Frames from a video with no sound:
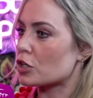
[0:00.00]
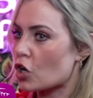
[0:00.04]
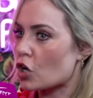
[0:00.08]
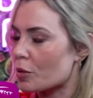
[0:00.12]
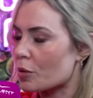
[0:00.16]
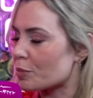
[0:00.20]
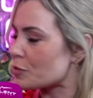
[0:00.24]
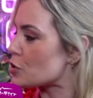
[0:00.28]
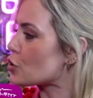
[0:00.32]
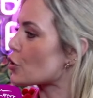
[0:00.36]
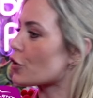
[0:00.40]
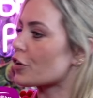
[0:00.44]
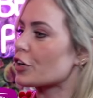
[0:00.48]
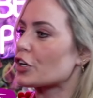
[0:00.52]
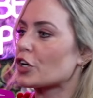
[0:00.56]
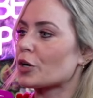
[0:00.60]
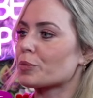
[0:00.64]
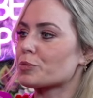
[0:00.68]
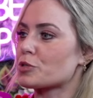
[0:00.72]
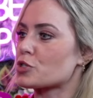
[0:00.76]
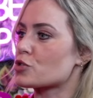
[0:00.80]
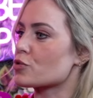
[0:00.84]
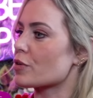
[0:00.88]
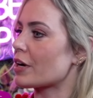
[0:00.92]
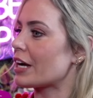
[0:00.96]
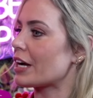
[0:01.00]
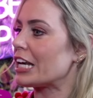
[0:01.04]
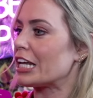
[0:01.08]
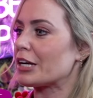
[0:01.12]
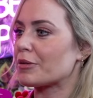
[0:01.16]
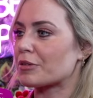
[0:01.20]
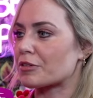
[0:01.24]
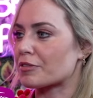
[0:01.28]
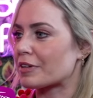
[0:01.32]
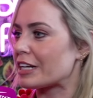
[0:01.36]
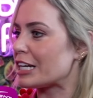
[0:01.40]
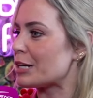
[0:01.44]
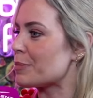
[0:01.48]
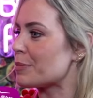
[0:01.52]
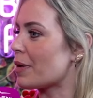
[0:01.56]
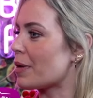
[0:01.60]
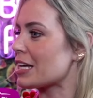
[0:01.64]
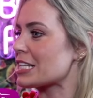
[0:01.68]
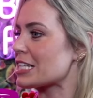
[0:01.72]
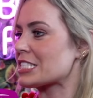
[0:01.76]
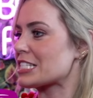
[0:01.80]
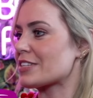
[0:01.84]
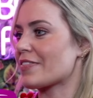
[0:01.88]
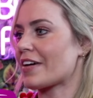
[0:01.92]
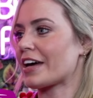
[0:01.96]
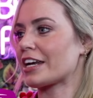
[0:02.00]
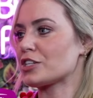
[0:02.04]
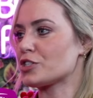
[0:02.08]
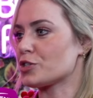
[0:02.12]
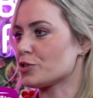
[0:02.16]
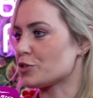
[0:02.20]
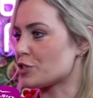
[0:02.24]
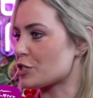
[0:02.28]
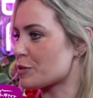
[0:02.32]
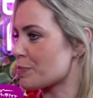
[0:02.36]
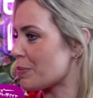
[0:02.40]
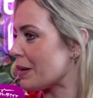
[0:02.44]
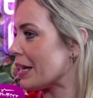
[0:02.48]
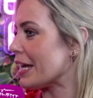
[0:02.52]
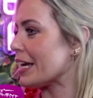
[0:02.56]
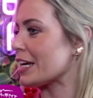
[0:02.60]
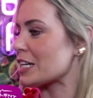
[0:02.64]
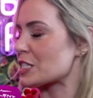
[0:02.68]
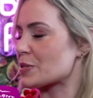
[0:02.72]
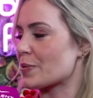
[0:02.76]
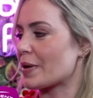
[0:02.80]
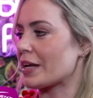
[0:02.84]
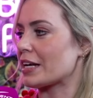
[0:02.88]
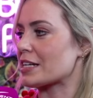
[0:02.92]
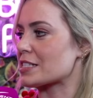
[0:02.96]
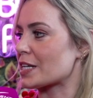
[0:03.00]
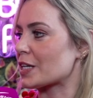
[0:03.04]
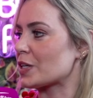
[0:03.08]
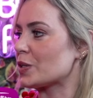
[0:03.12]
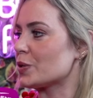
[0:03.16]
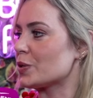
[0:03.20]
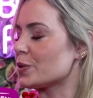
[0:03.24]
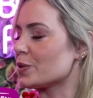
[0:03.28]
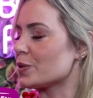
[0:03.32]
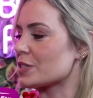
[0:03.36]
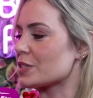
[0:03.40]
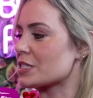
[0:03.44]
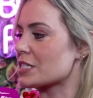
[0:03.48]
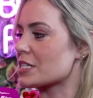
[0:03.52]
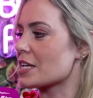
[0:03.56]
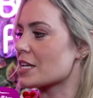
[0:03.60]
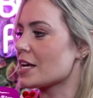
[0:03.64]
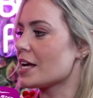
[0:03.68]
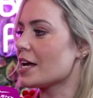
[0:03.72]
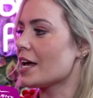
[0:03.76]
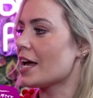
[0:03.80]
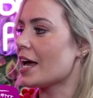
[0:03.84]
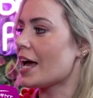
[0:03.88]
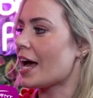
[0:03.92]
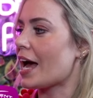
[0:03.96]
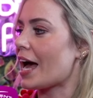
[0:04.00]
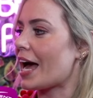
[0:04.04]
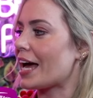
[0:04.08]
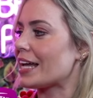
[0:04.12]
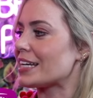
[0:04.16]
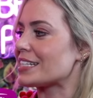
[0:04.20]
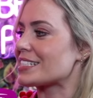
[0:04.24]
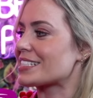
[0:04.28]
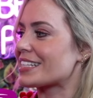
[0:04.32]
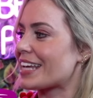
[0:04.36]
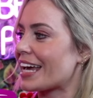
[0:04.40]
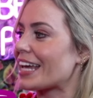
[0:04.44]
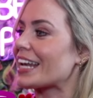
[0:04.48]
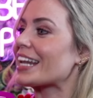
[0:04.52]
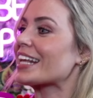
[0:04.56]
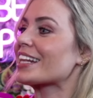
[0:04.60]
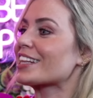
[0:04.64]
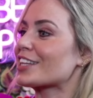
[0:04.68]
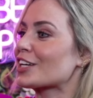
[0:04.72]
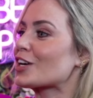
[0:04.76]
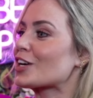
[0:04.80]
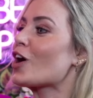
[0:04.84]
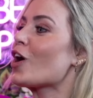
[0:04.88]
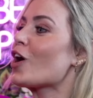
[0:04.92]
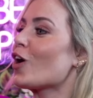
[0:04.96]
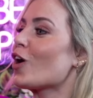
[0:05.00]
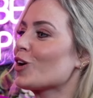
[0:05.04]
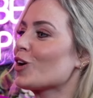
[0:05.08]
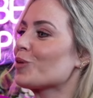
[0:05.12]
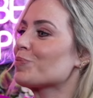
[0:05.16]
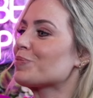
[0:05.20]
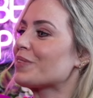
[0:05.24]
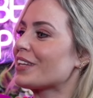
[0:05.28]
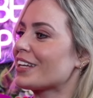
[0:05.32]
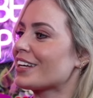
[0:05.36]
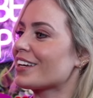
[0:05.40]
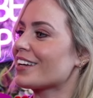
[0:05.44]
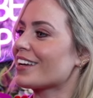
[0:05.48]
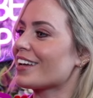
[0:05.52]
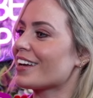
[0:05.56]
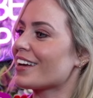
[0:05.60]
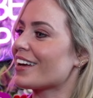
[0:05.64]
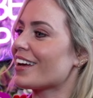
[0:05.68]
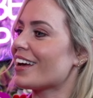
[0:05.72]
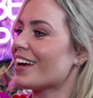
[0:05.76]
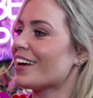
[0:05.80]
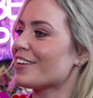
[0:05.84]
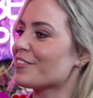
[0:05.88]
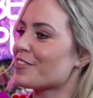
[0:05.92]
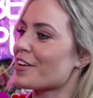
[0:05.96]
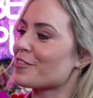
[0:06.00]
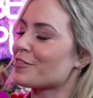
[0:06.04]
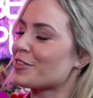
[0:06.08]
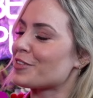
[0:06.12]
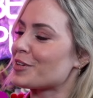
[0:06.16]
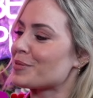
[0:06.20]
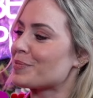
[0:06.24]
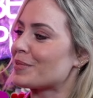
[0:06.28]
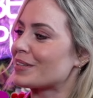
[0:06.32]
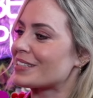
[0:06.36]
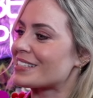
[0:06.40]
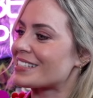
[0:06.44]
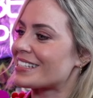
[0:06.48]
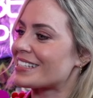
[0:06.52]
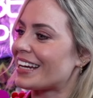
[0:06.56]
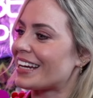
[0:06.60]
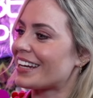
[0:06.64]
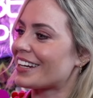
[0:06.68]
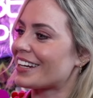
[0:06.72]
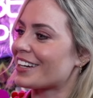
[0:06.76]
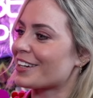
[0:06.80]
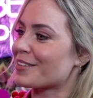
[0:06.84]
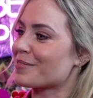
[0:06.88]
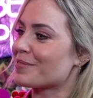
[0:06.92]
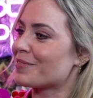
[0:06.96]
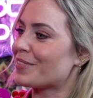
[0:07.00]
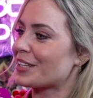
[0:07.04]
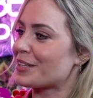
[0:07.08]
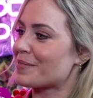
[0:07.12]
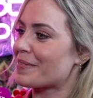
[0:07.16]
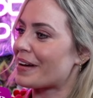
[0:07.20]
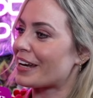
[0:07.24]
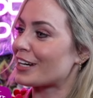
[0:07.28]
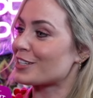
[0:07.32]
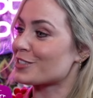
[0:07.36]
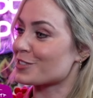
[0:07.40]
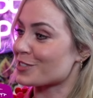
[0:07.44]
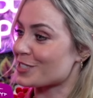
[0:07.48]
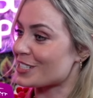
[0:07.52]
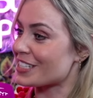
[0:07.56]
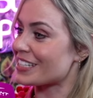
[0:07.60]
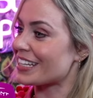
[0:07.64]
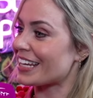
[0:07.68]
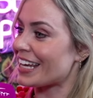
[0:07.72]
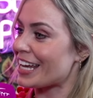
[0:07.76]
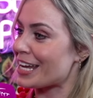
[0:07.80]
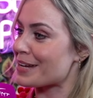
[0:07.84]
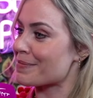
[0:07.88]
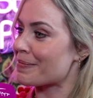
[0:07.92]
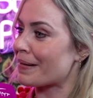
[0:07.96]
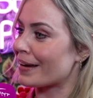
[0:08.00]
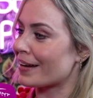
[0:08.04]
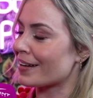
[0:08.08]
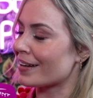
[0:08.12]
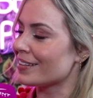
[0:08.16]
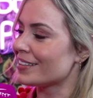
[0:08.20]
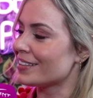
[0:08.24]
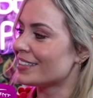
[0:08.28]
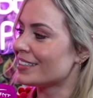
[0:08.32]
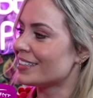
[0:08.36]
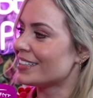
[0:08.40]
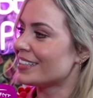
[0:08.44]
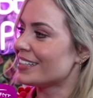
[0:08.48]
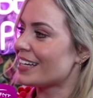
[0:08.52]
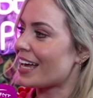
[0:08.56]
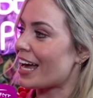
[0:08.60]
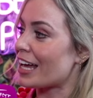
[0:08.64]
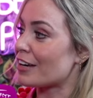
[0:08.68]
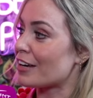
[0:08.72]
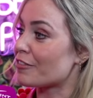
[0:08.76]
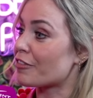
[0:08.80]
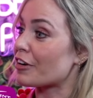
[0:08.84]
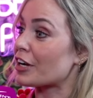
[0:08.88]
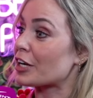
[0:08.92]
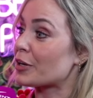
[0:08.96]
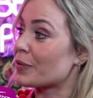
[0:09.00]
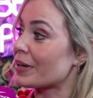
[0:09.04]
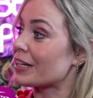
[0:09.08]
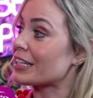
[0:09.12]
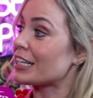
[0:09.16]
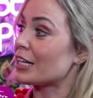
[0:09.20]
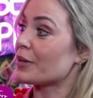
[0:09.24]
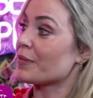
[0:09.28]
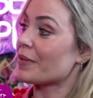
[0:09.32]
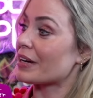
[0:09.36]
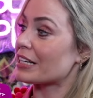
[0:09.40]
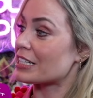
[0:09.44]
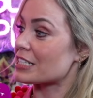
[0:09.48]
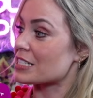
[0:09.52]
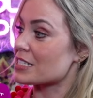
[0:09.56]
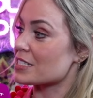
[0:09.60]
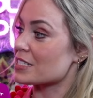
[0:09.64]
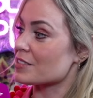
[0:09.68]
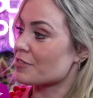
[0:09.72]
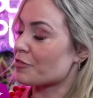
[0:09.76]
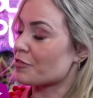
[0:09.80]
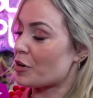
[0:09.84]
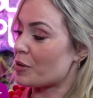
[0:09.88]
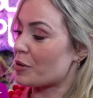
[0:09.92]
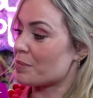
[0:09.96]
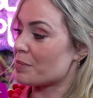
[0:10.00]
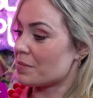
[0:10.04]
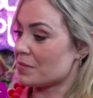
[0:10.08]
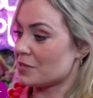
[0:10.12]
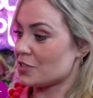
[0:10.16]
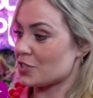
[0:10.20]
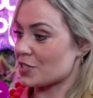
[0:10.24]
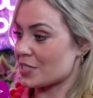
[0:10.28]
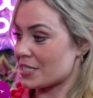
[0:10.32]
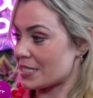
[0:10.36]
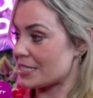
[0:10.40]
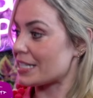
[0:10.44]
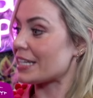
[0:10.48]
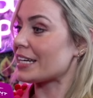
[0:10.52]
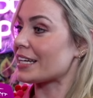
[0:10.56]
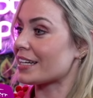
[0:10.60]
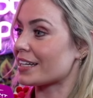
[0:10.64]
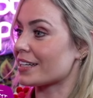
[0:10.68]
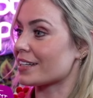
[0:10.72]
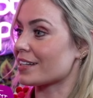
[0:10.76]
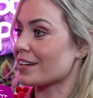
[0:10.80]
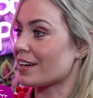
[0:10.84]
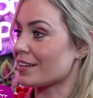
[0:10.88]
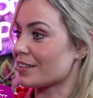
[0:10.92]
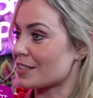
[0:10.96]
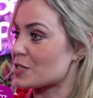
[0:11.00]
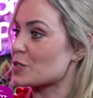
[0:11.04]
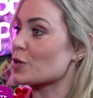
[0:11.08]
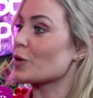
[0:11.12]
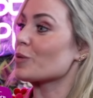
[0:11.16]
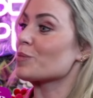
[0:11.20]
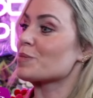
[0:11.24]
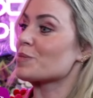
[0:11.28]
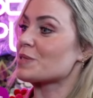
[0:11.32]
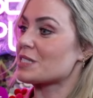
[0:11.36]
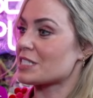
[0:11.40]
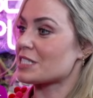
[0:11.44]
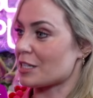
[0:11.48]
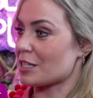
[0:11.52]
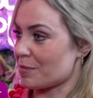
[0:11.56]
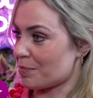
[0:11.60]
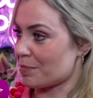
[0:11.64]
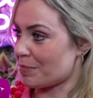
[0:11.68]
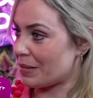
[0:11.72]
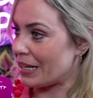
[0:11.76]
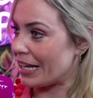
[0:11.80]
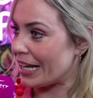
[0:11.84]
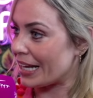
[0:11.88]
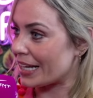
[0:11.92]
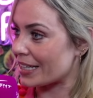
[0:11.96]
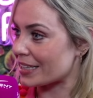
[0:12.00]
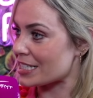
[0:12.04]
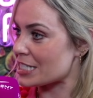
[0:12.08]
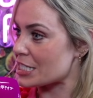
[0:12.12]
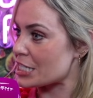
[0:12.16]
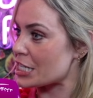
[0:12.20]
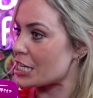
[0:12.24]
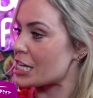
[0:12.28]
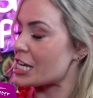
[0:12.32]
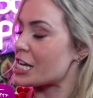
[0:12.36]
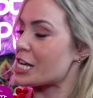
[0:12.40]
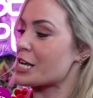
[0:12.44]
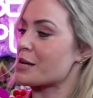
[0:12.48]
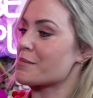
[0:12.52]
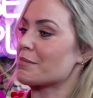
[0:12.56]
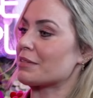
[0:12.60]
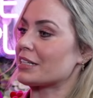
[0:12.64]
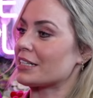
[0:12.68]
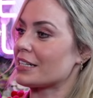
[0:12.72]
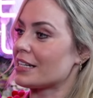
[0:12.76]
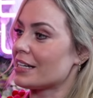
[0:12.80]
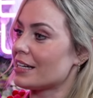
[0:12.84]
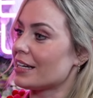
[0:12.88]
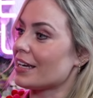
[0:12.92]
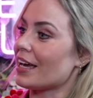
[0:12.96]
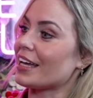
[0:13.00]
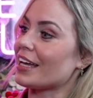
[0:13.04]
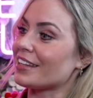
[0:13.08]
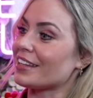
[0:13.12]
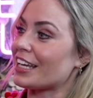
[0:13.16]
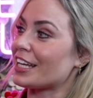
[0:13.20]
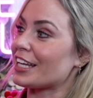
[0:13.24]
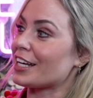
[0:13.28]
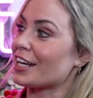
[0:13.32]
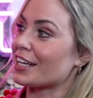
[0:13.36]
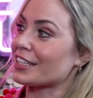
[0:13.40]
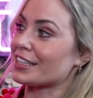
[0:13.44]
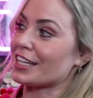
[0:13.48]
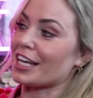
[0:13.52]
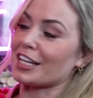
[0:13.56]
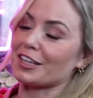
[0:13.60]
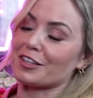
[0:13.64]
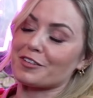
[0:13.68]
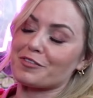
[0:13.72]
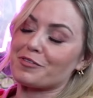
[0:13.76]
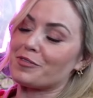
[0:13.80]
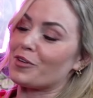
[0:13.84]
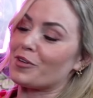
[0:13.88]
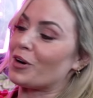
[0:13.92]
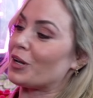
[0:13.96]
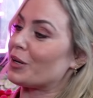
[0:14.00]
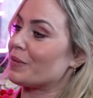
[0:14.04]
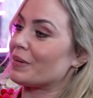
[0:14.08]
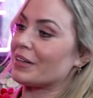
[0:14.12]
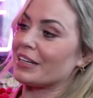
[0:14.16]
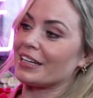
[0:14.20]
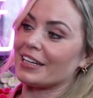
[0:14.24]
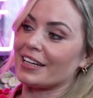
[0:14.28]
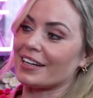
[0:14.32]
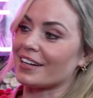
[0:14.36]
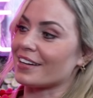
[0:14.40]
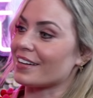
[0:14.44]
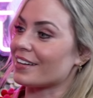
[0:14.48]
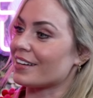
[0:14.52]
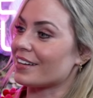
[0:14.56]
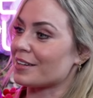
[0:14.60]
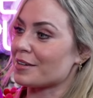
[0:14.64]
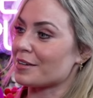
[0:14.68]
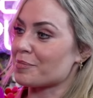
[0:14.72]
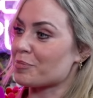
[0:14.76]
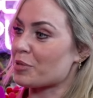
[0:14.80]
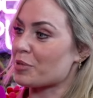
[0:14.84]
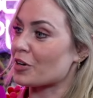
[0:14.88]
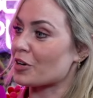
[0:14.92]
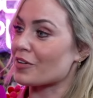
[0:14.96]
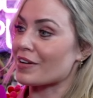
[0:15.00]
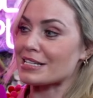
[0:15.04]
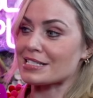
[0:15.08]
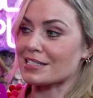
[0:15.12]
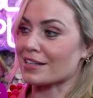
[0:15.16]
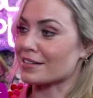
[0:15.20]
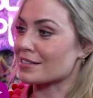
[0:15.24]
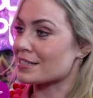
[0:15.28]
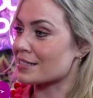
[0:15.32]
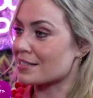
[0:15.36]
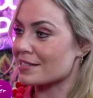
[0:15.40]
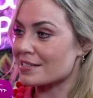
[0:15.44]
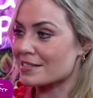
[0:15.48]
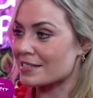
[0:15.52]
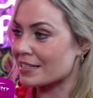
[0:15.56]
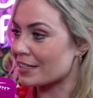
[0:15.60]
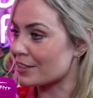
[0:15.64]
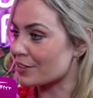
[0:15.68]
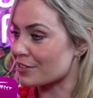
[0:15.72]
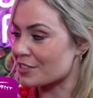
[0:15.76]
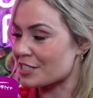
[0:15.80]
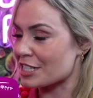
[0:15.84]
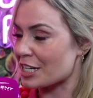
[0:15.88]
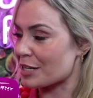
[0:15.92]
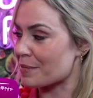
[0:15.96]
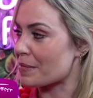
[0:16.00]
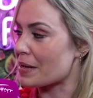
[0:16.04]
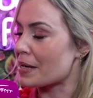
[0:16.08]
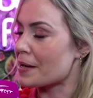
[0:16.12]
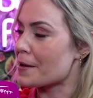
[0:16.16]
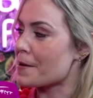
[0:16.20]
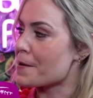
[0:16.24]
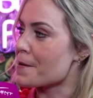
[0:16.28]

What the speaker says: turning up to training with a really positive attitude, just playing as well as I could, and getting the call up then a few months later by the manager to the A panel. And very quickly went from just sitting on the subs to playing at the team. And then like that, the following year progressed onto the senior team.